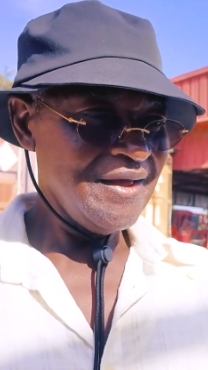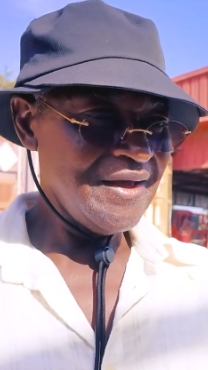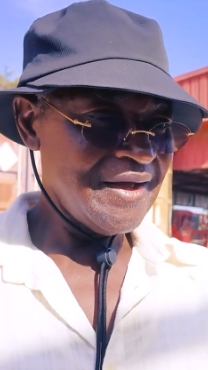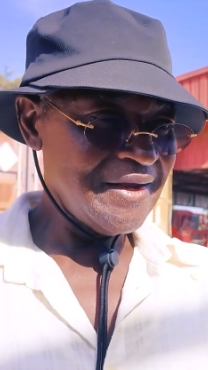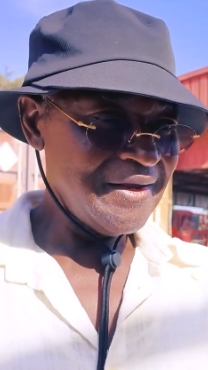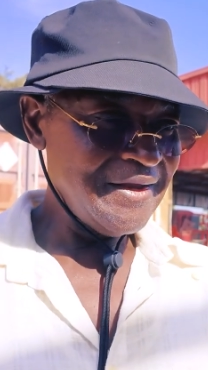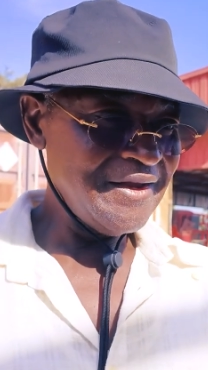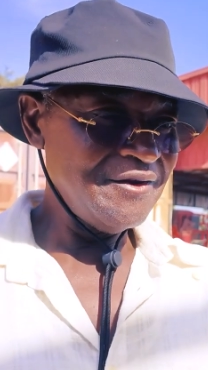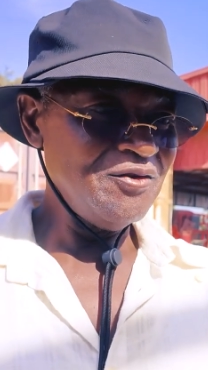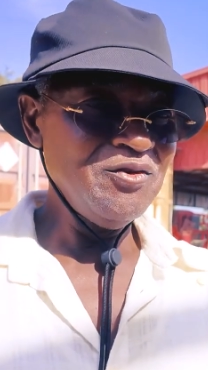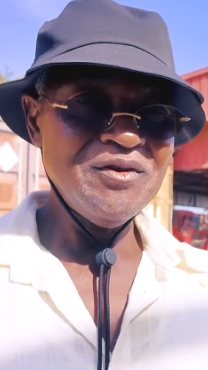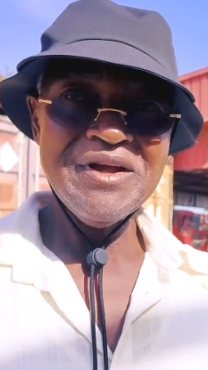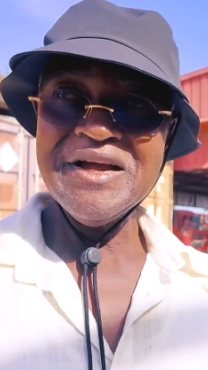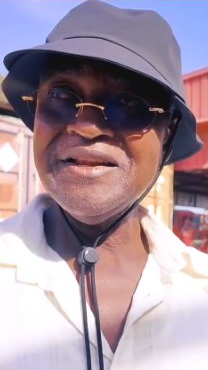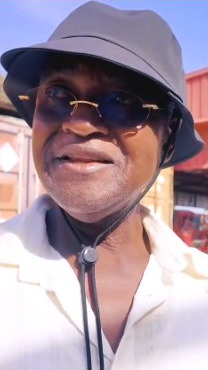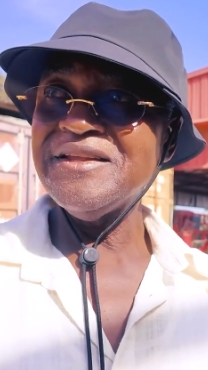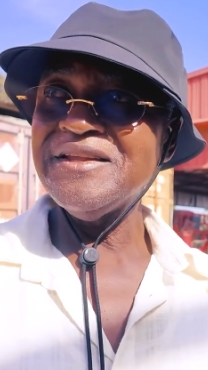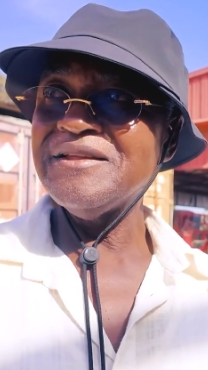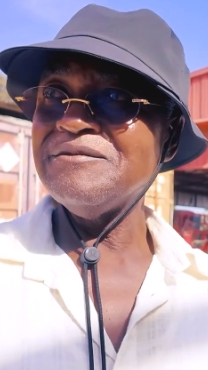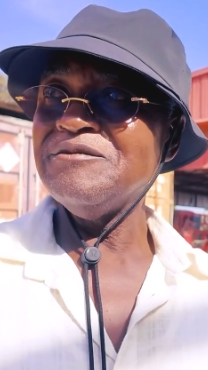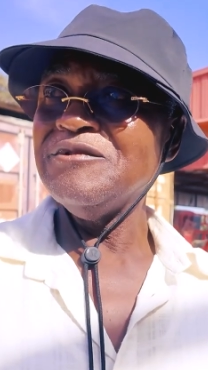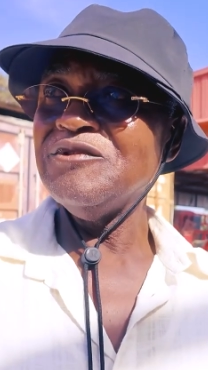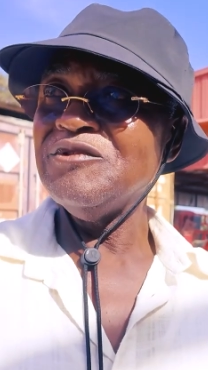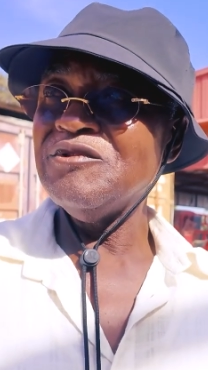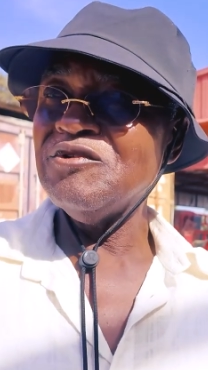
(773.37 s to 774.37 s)
And look at
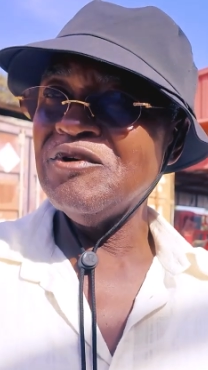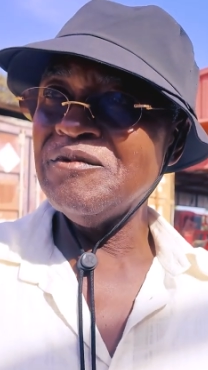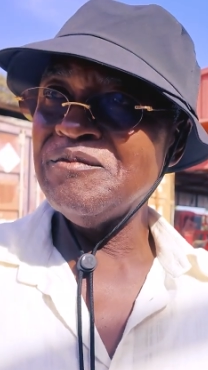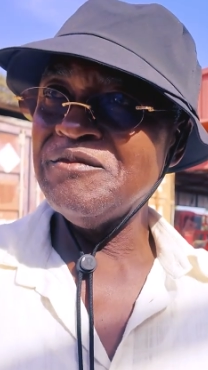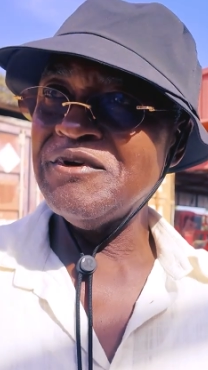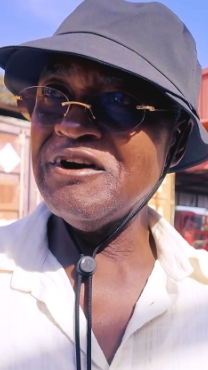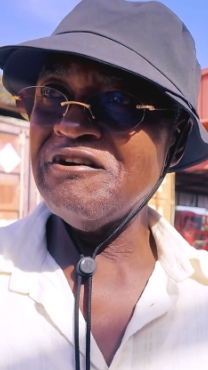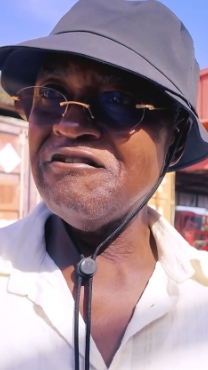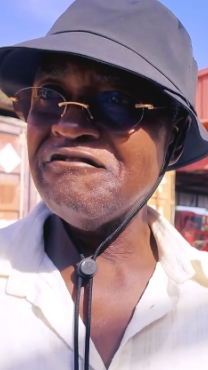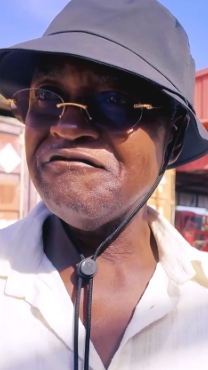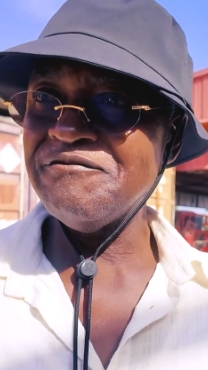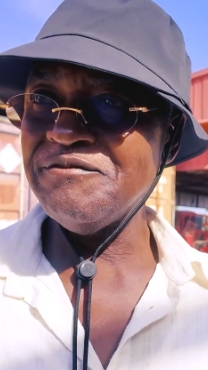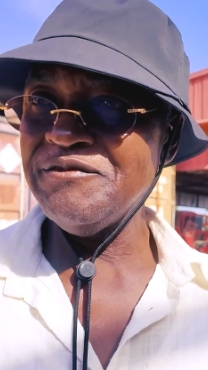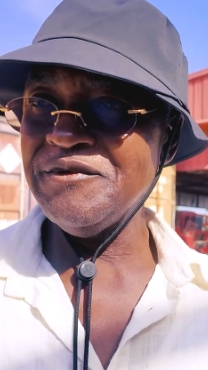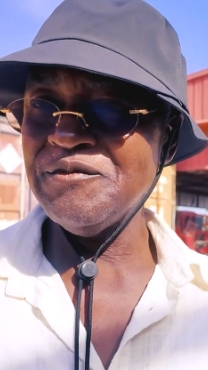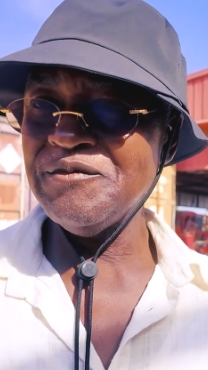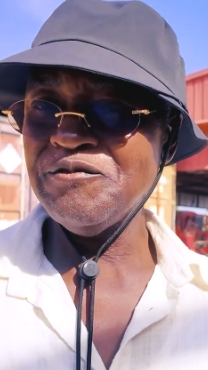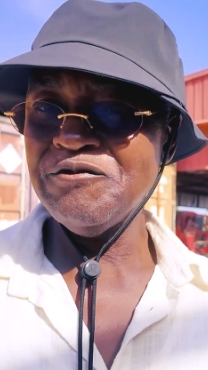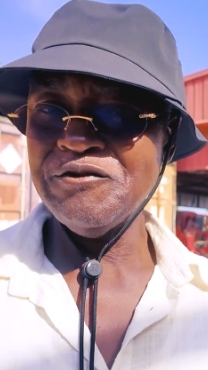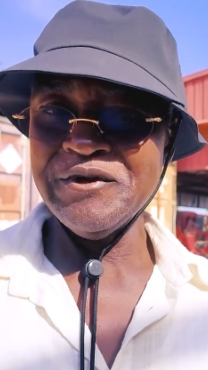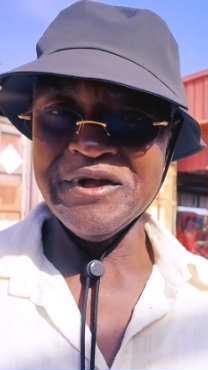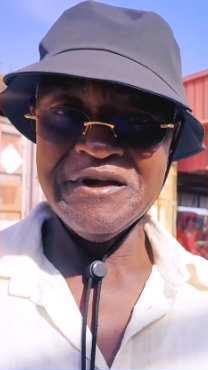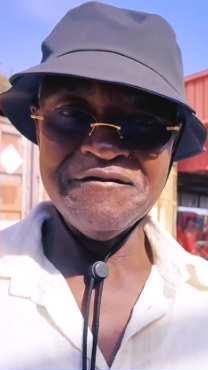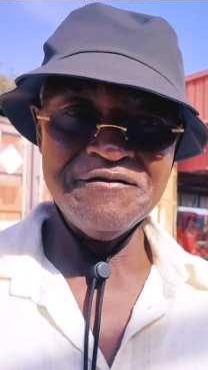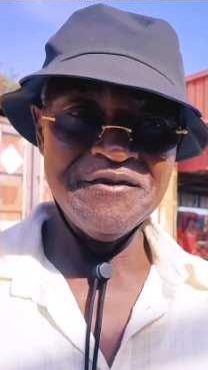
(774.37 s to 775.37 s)
the number of
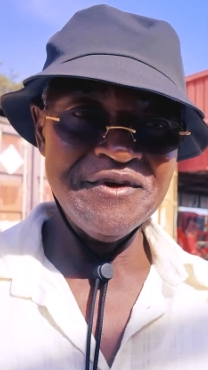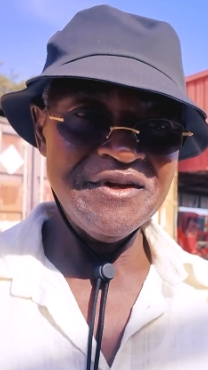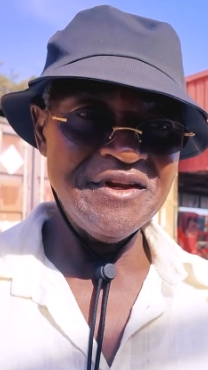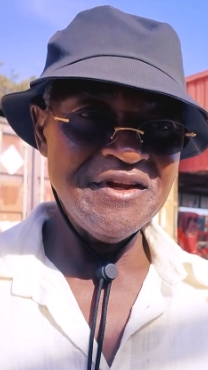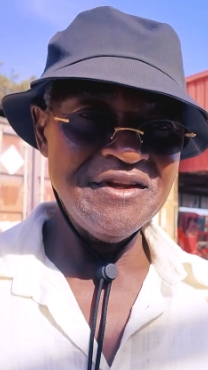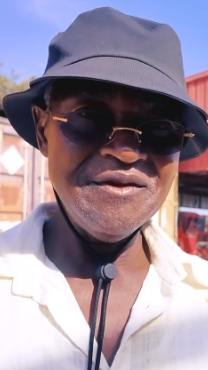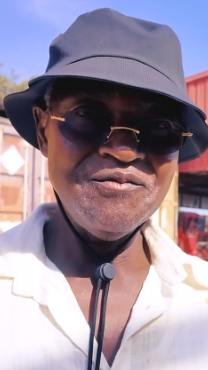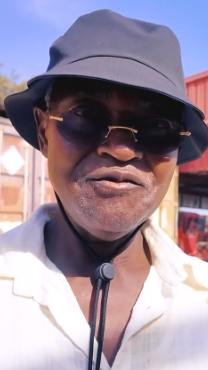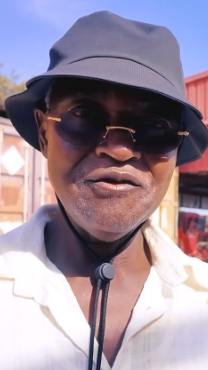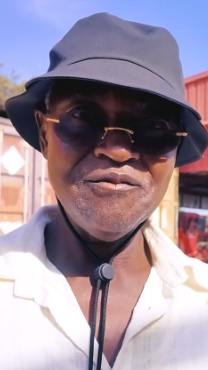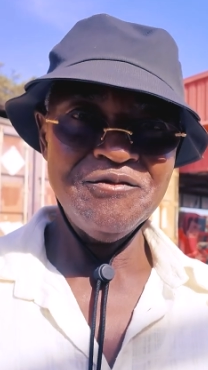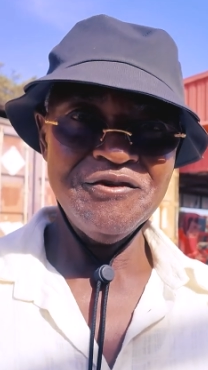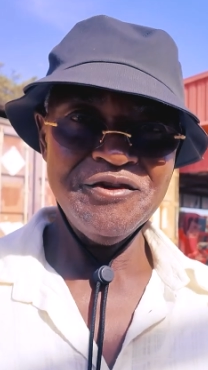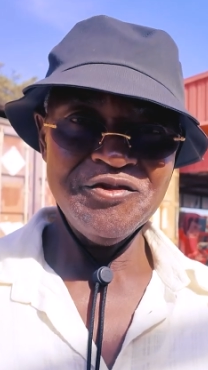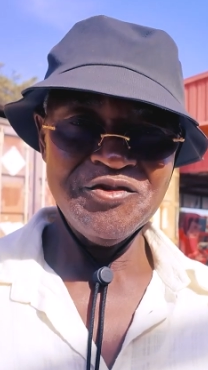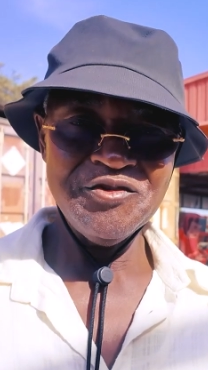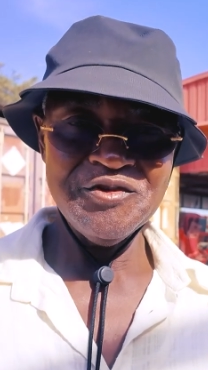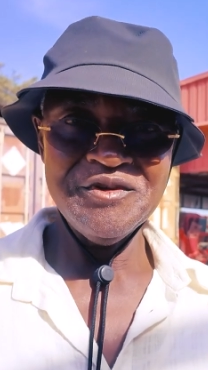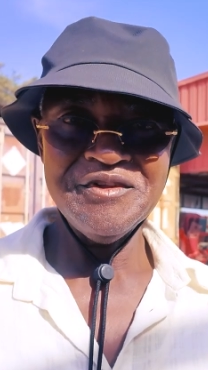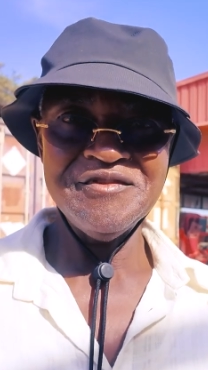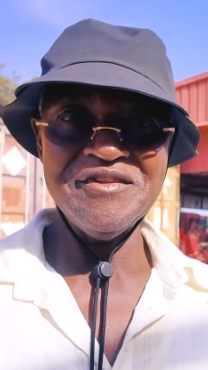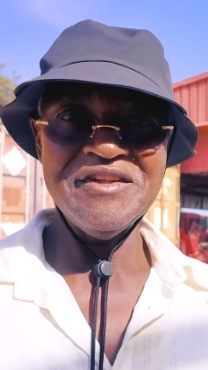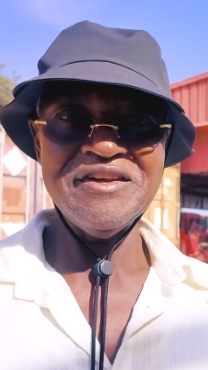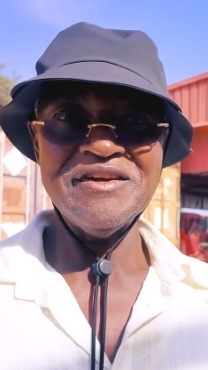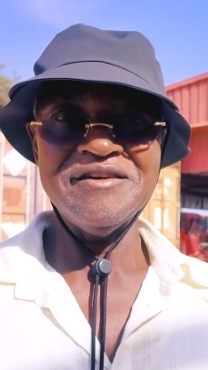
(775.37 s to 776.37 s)
people. Every day the
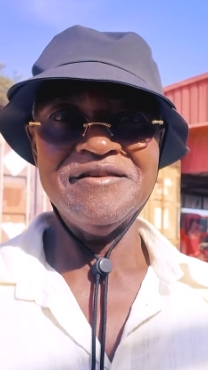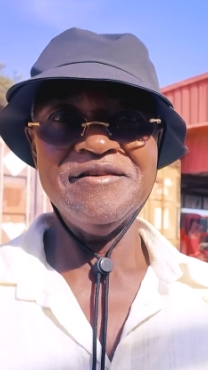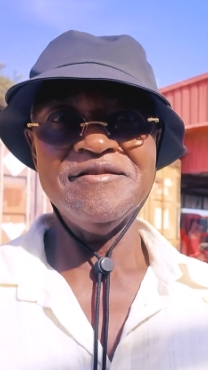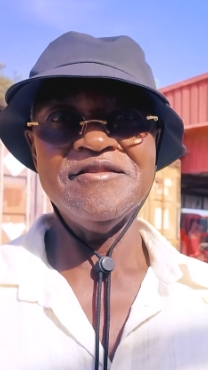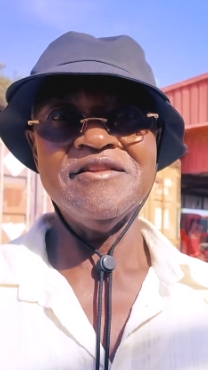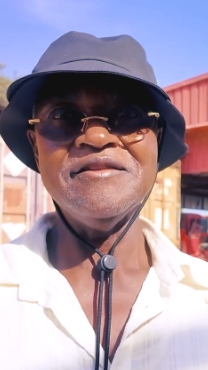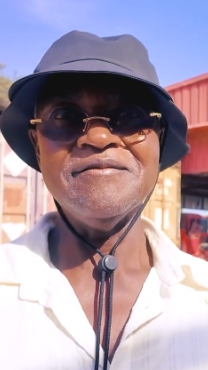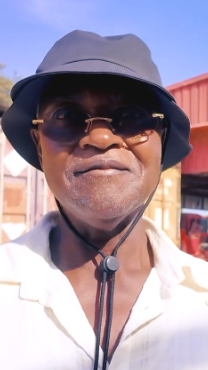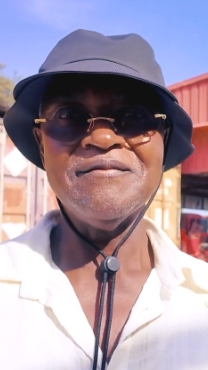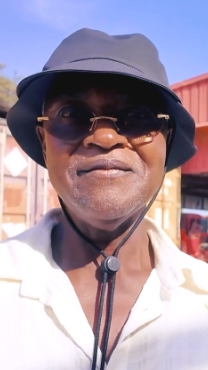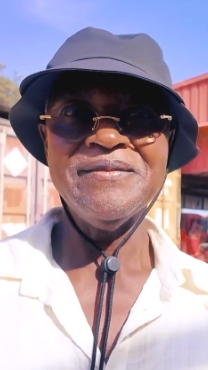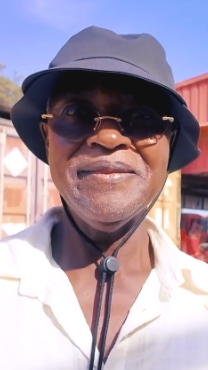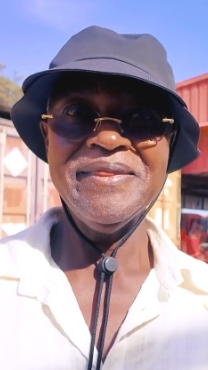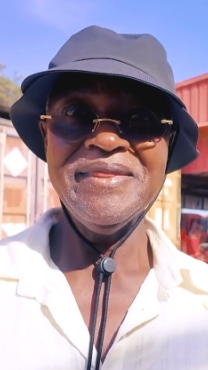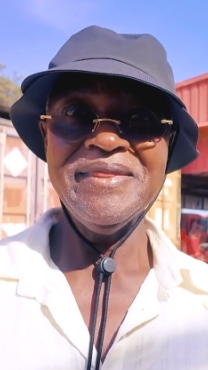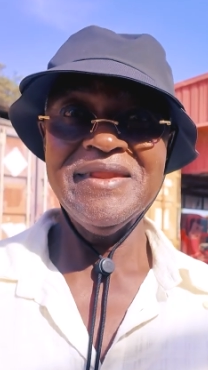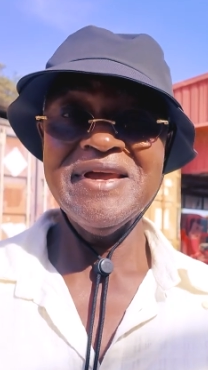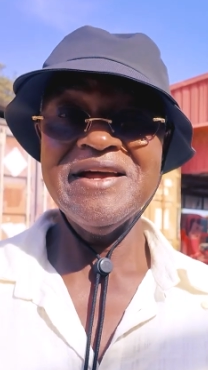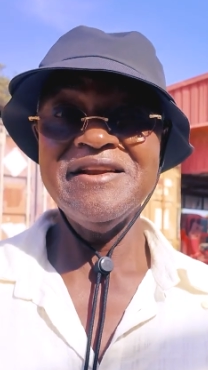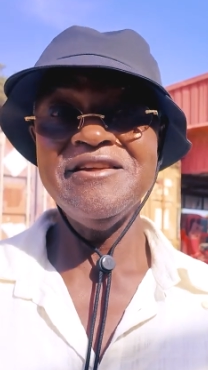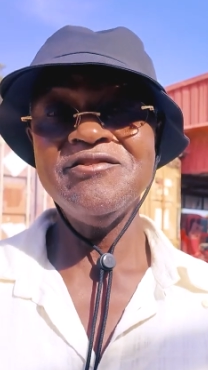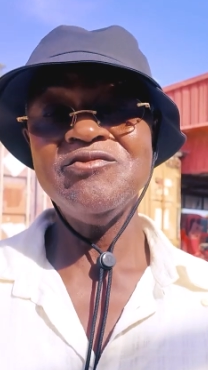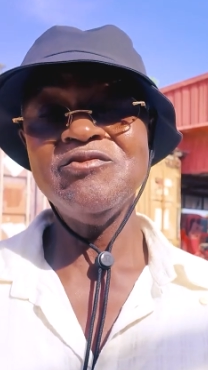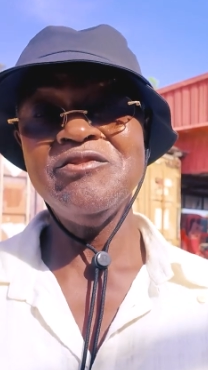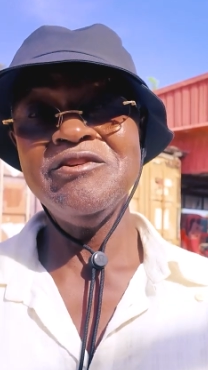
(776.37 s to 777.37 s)
population is increasing.
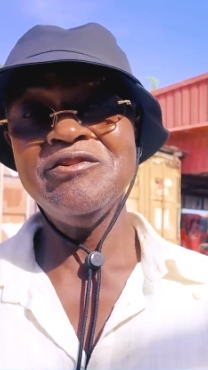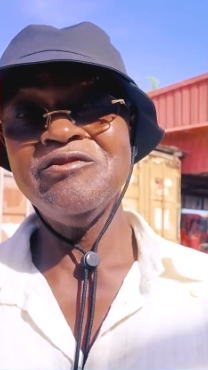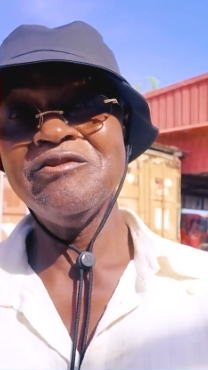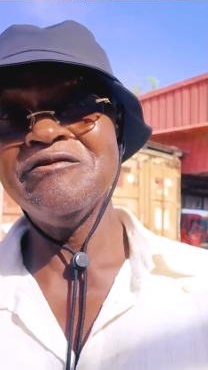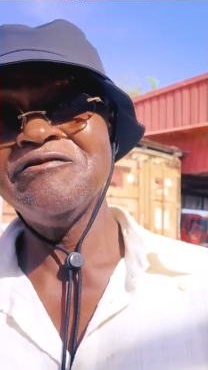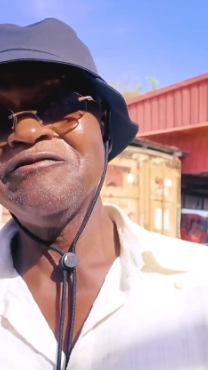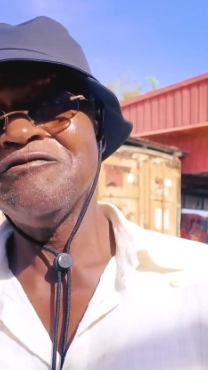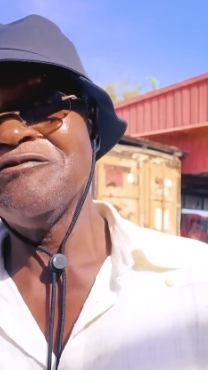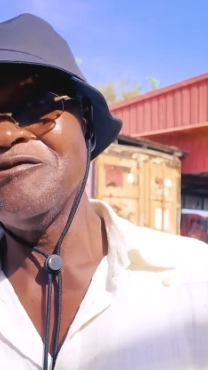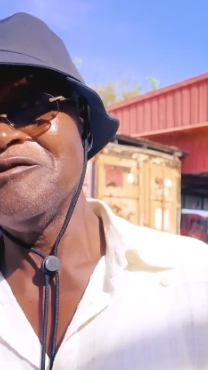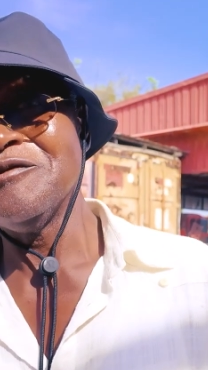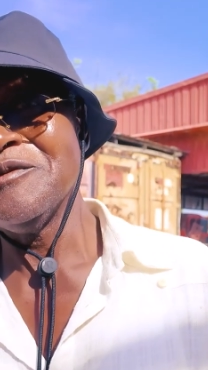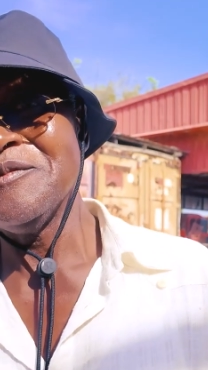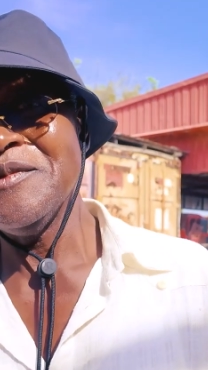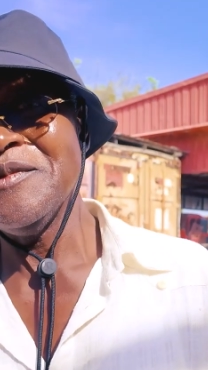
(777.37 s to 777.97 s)
There is not enough food.